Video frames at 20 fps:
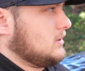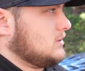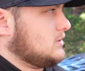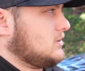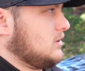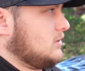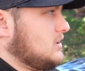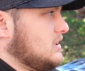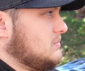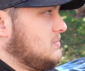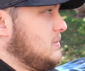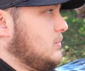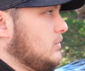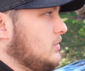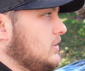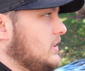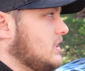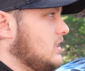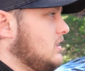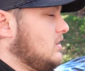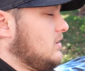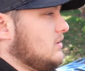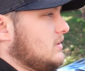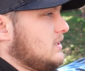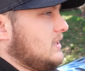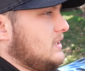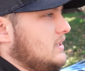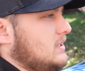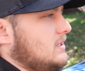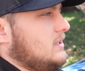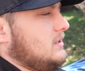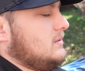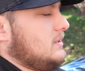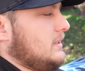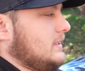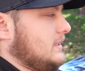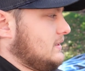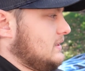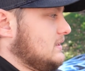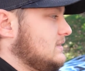So it's like people are like, oh, okay,
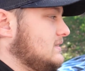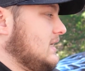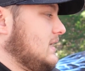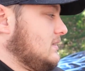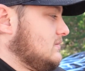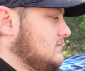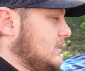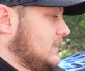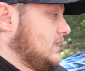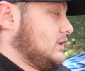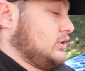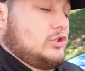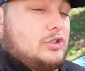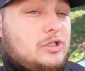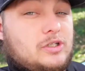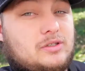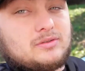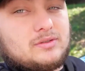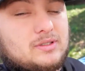like it sounds like it should.